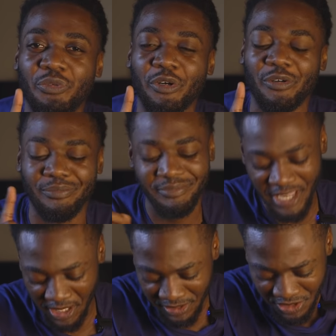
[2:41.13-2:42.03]
Well,
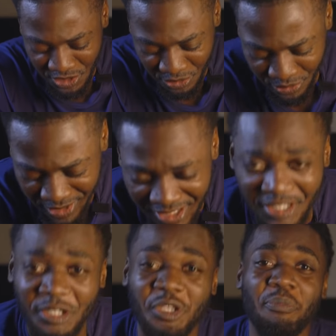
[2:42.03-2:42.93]
technically two.
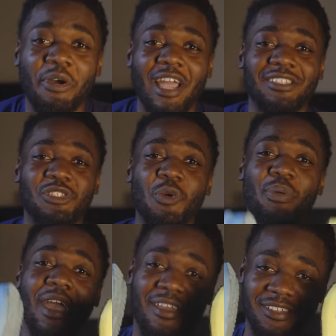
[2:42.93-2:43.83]
Your boy got two
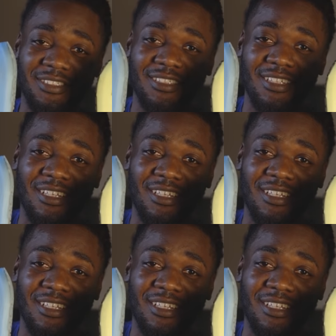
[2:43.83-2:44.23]
pairs.